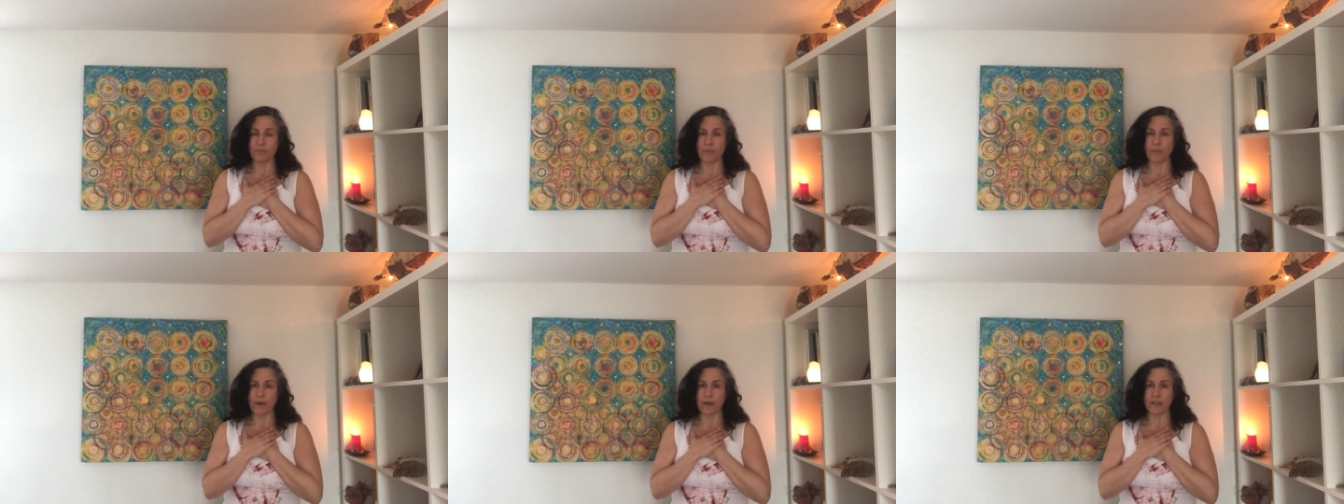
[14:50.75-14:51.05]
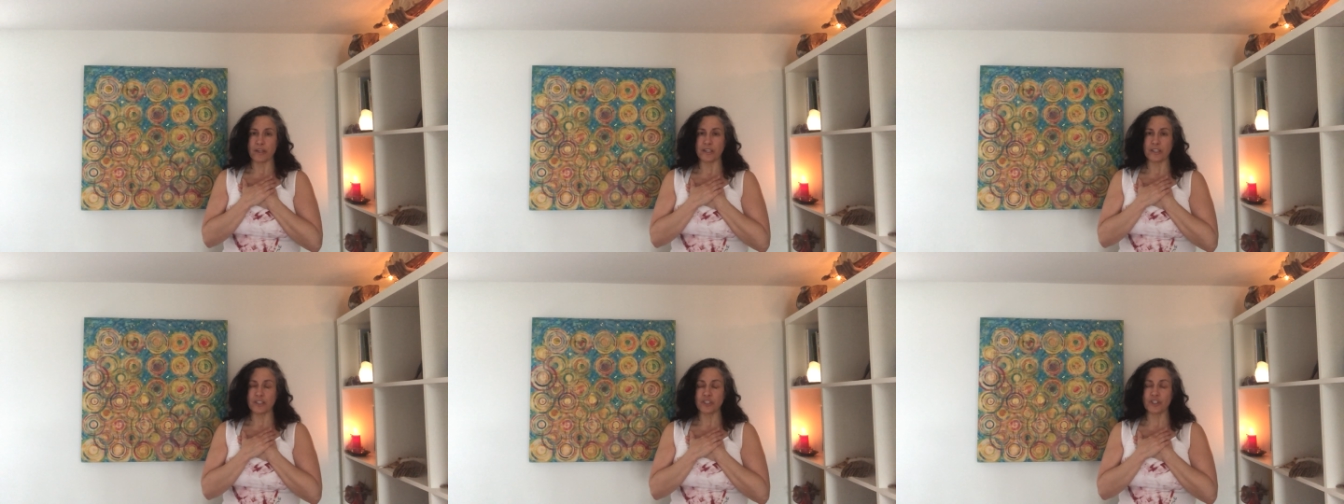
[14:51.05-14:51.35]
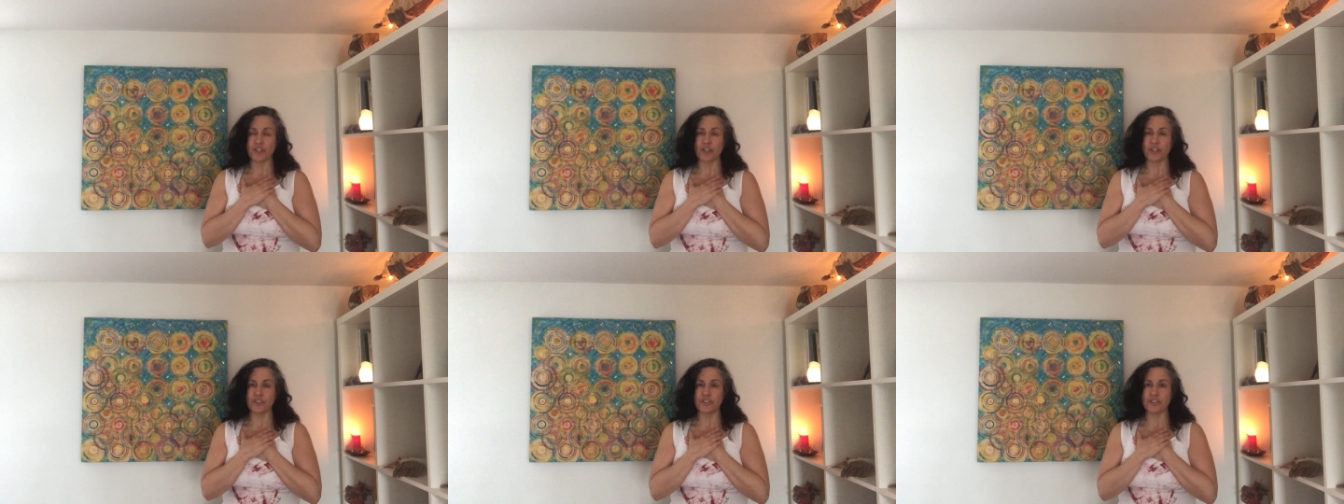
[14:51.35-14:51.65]
by
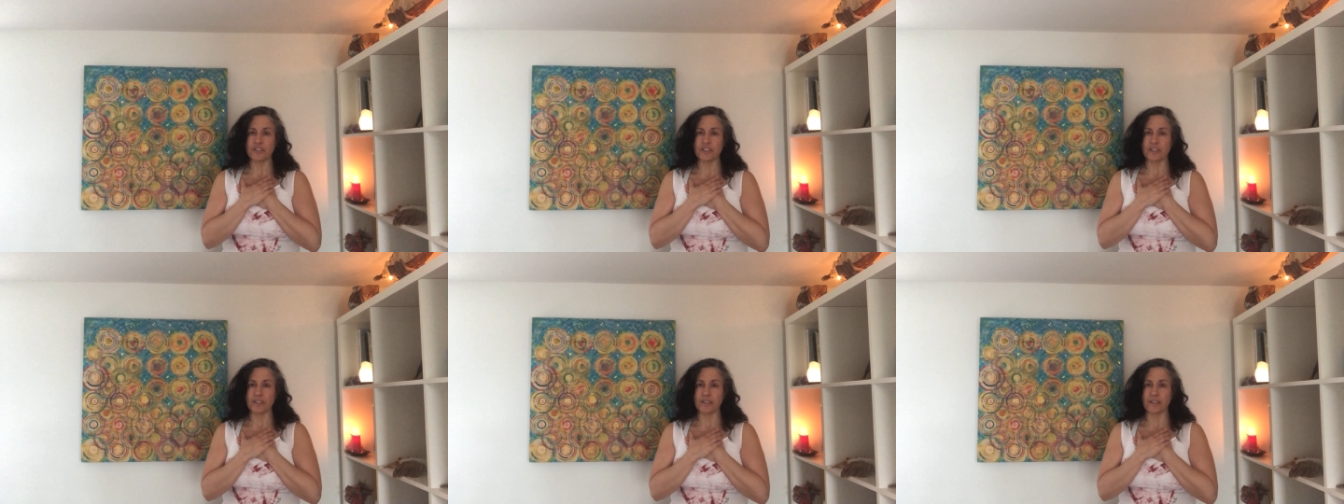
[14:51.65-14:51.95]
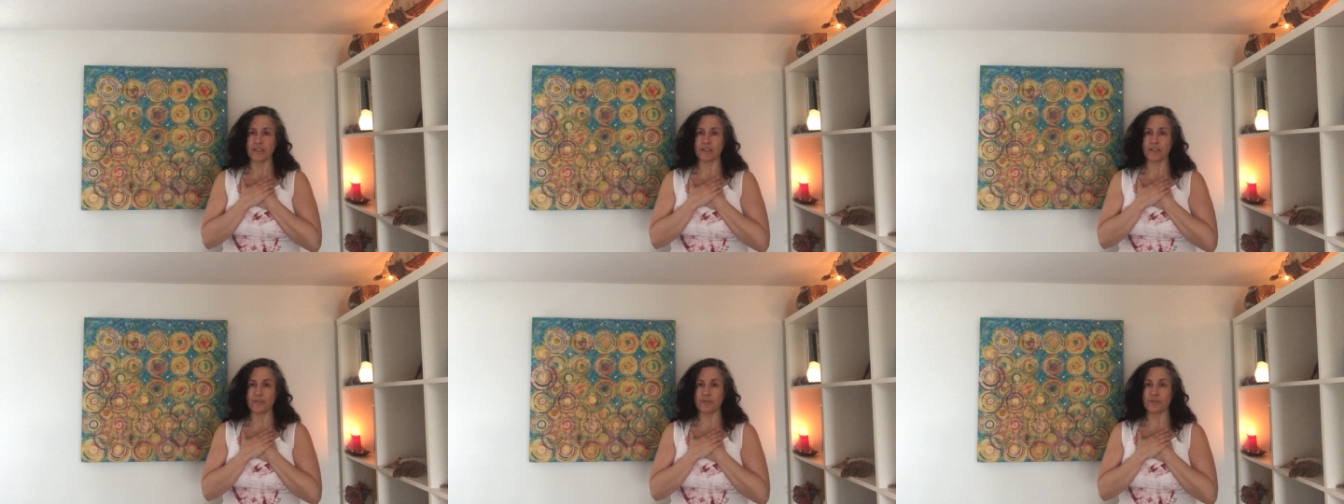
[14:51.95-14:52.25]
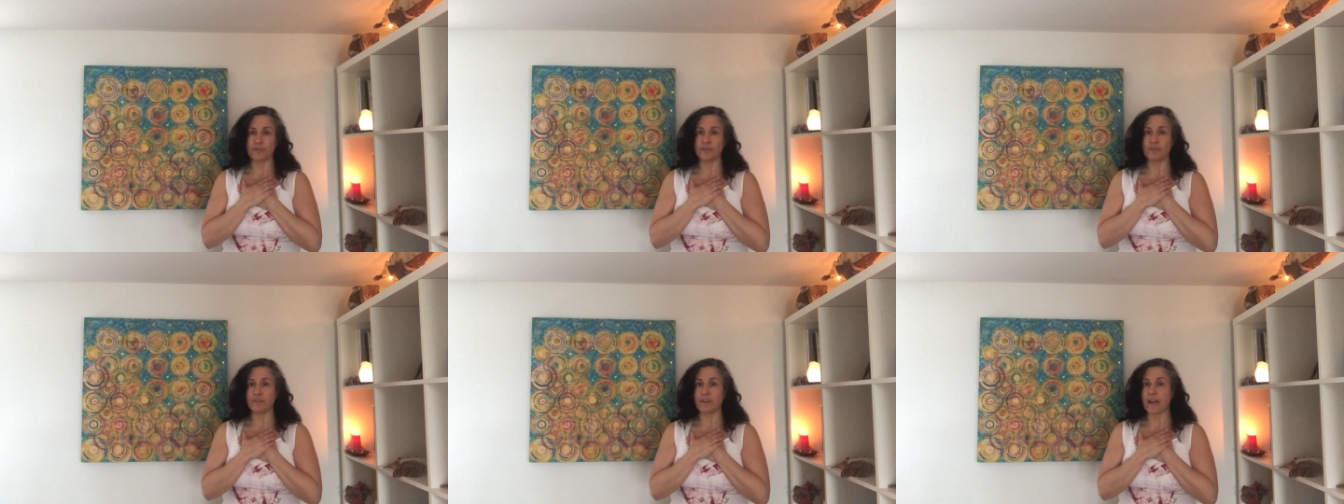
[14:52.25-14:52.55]
indulging in a
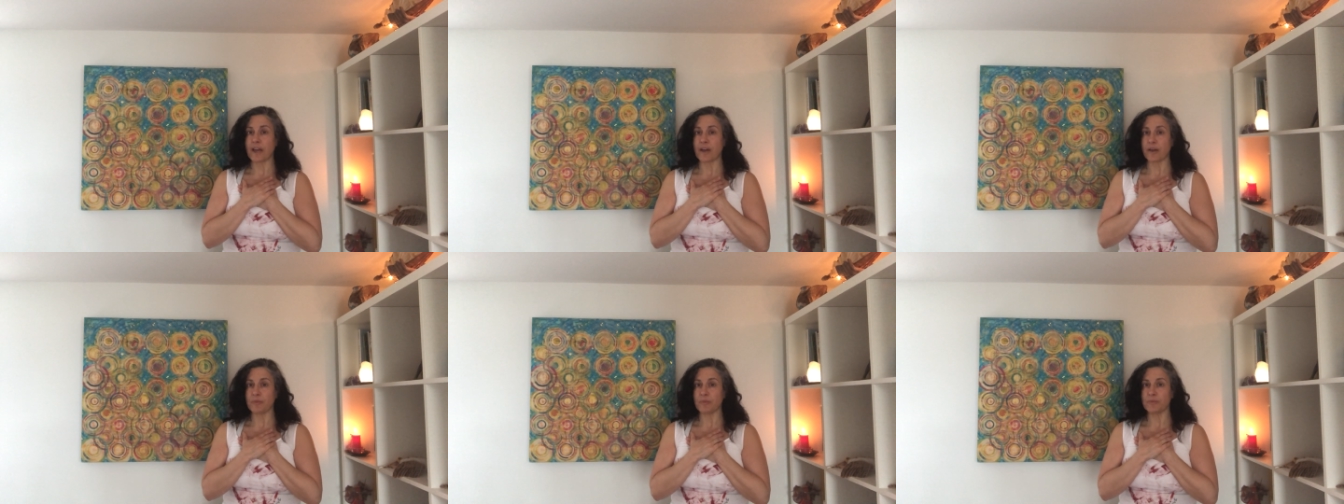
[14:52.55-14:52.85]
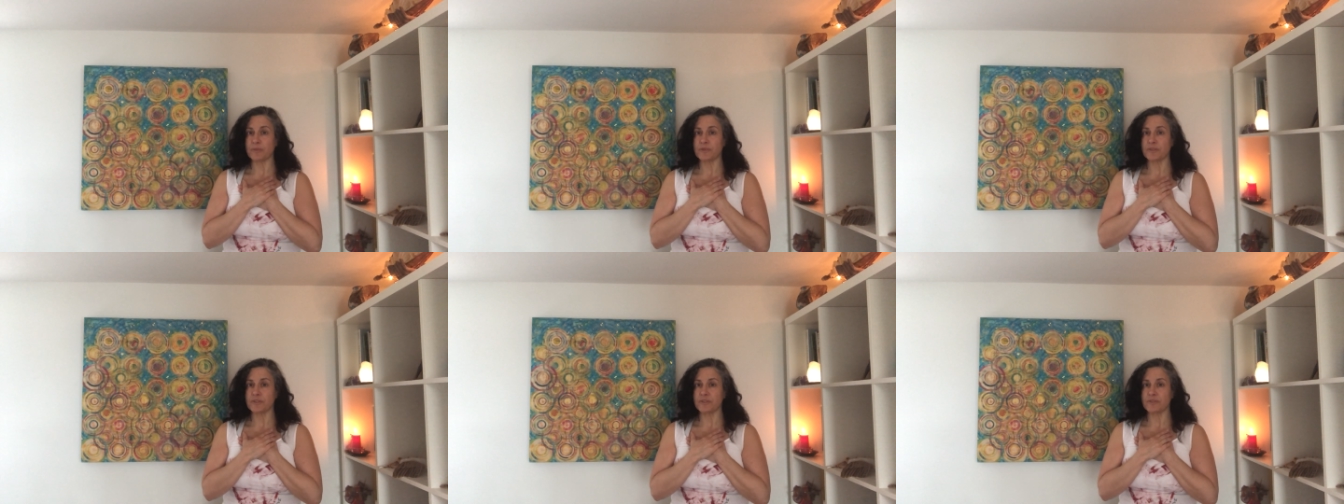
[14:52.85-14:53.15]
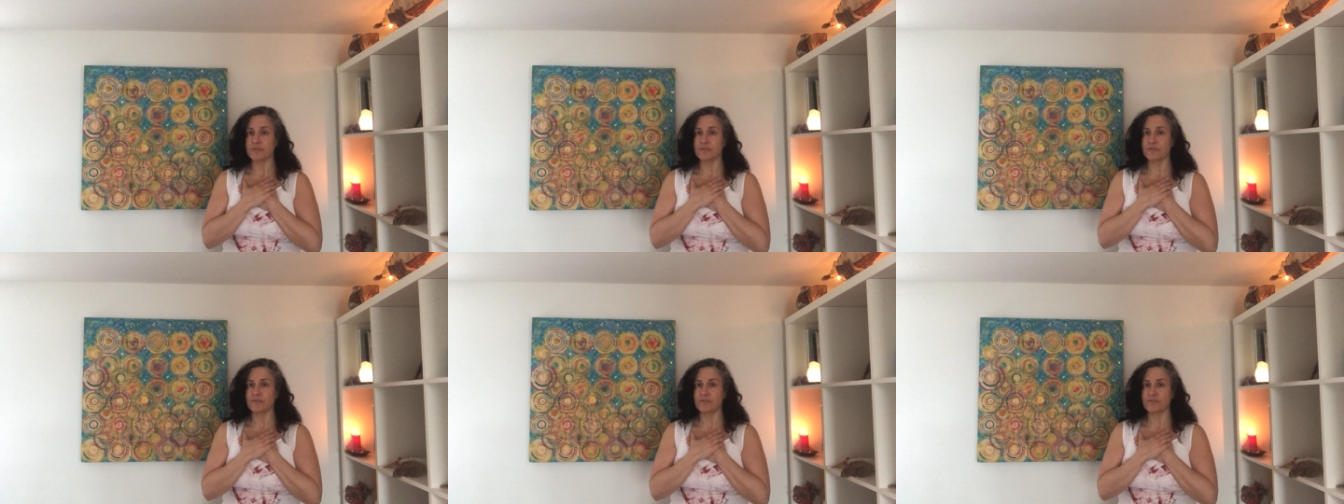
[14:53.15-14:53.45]
few naps.